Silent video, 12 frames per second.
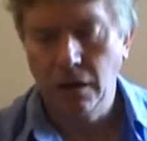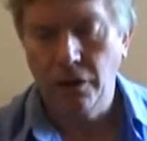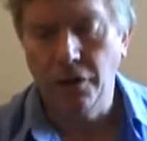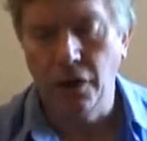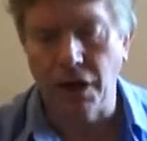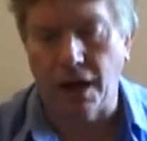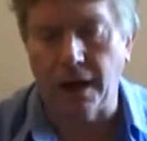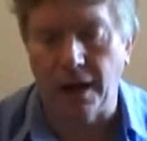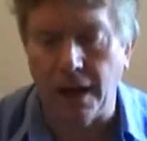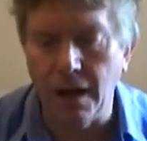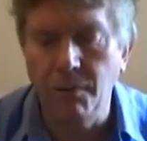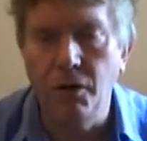The other
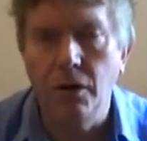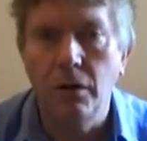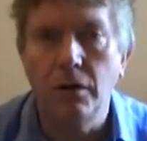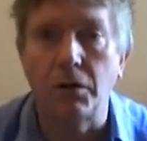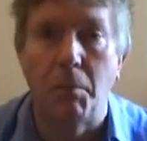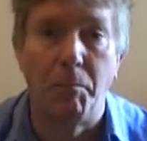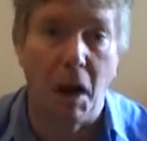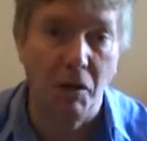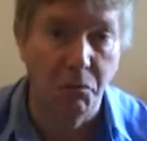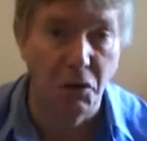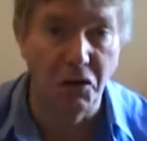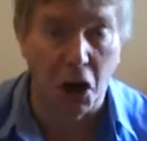claimed that the
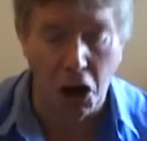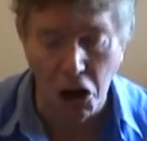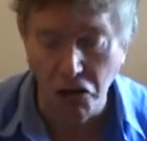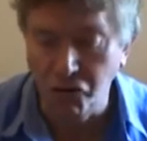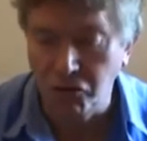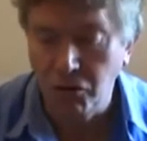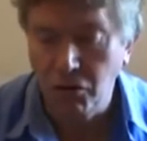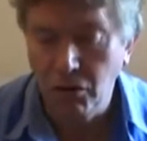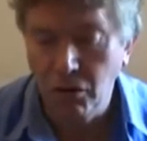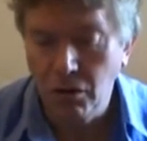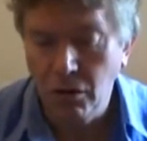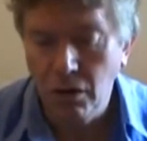bed was his.
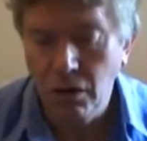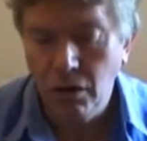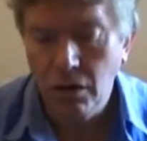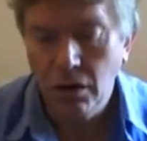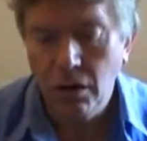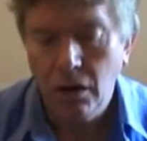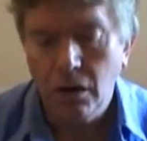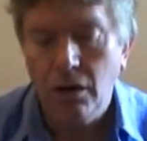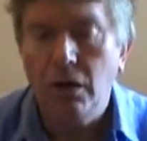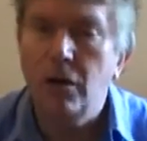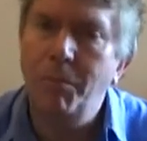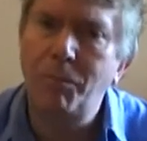
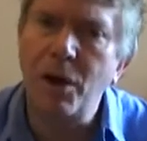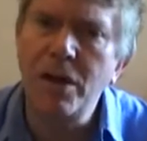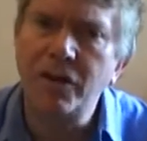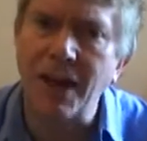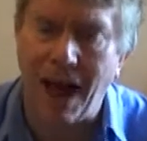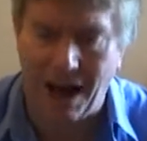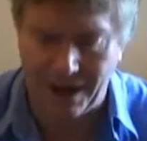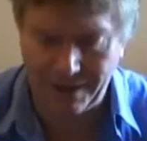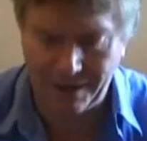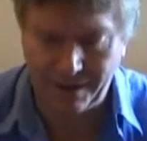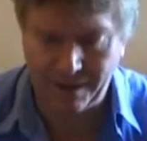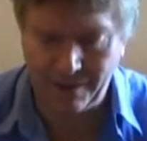The prince
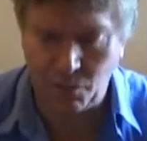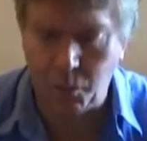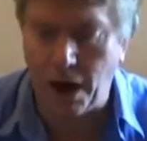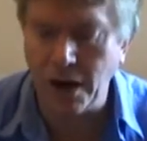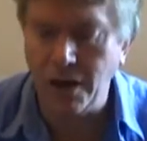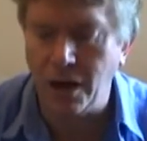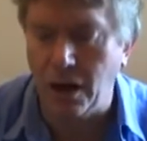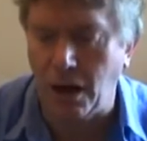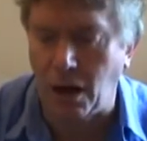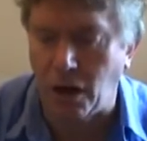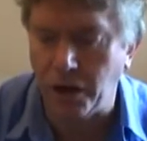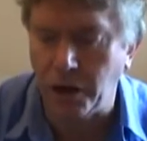asked why they
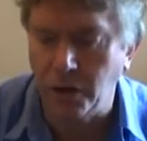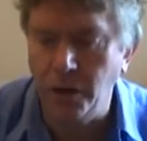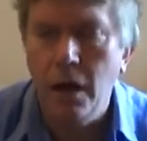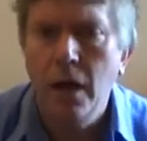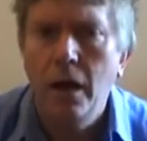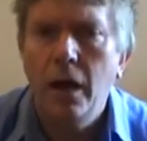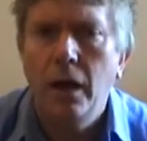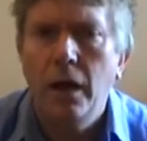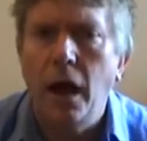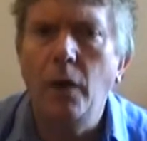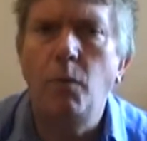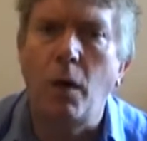argued
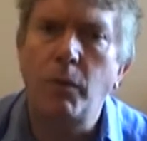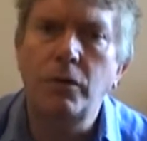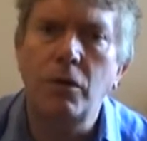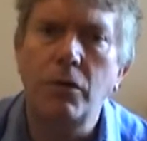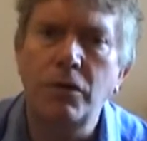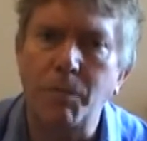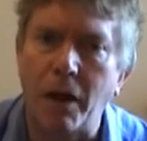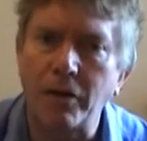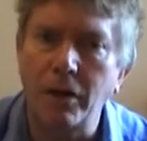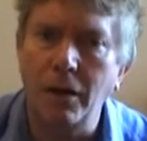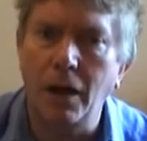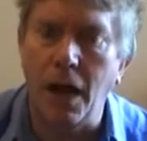and what was so
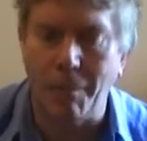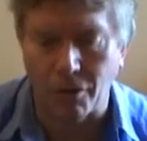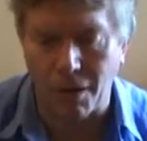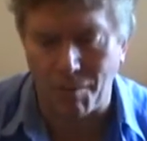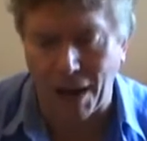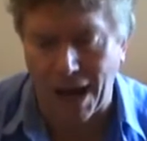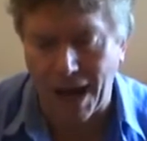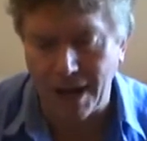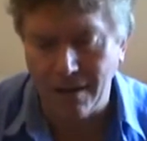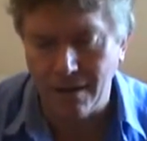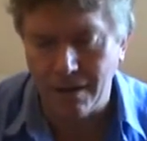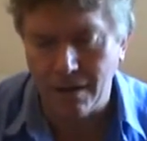special about the
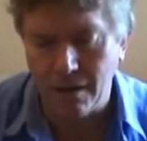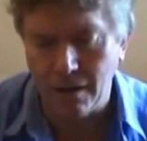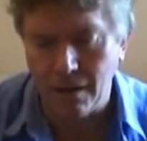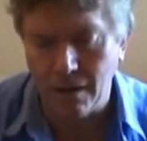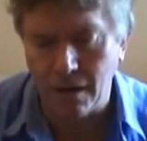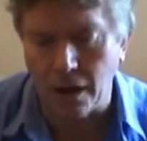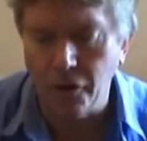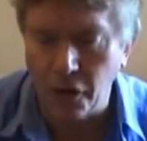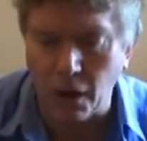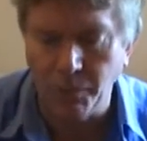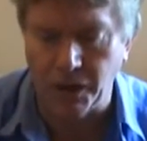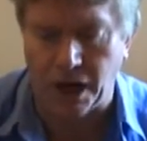bed and the
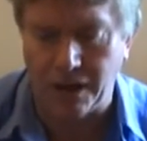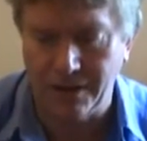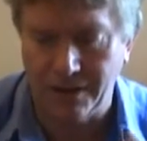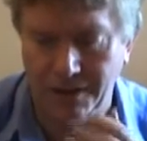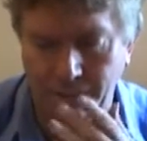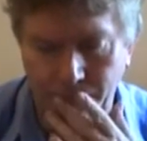objects.